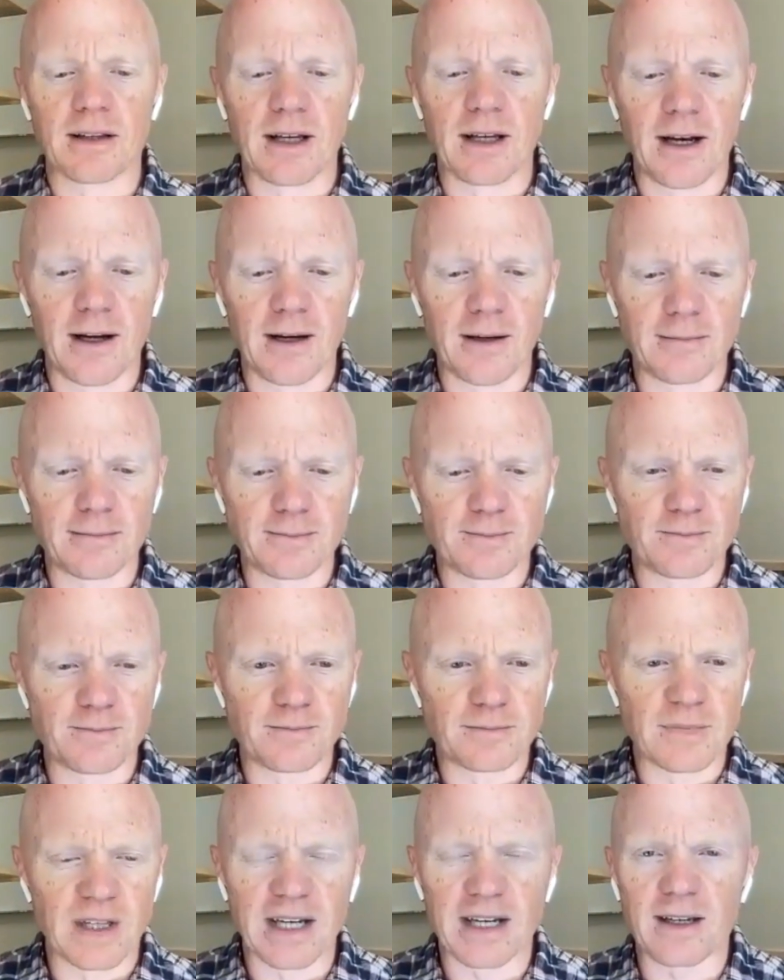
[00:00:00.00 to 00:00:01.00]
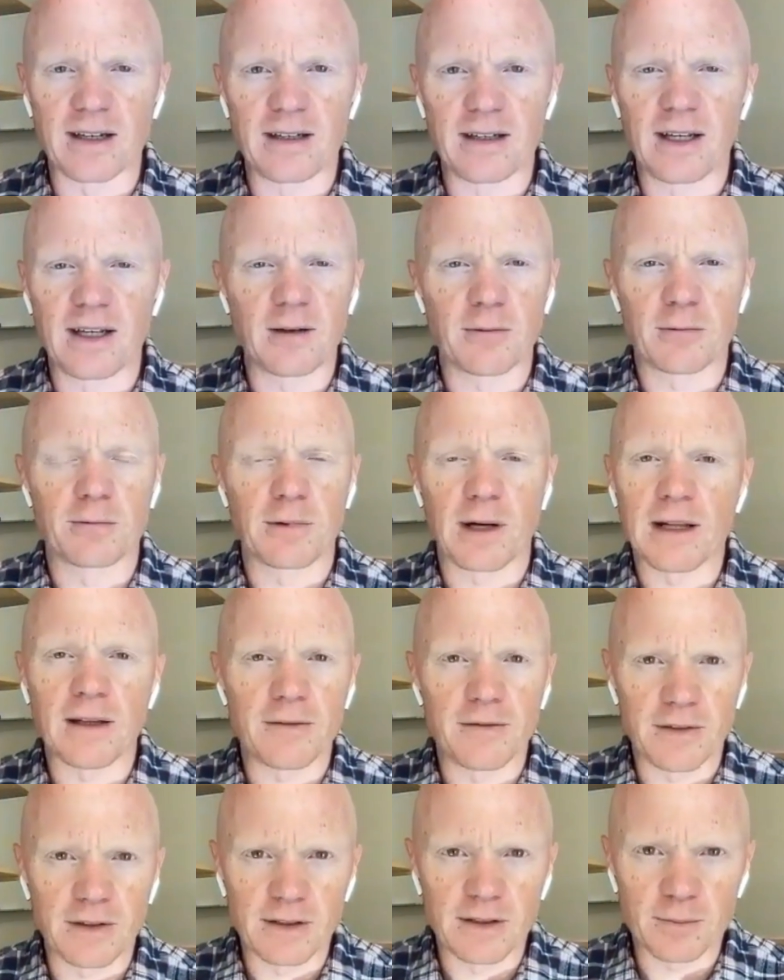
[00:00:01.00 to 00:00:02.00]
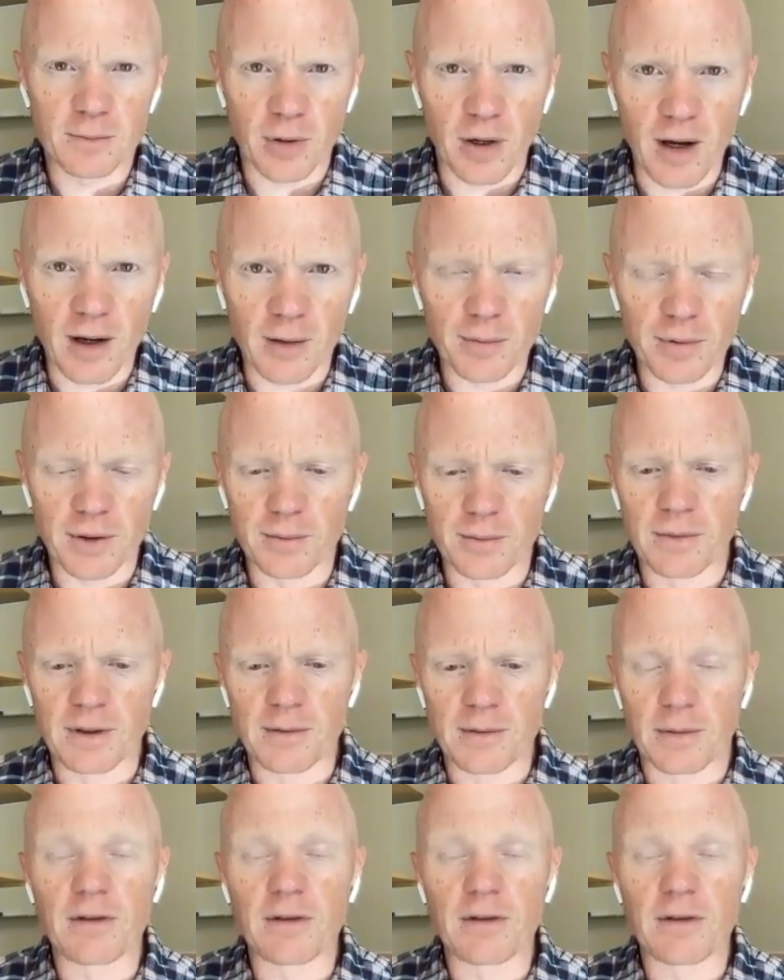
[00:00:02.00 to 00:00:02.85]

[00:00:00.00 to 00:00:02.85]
like an irrelevant problem,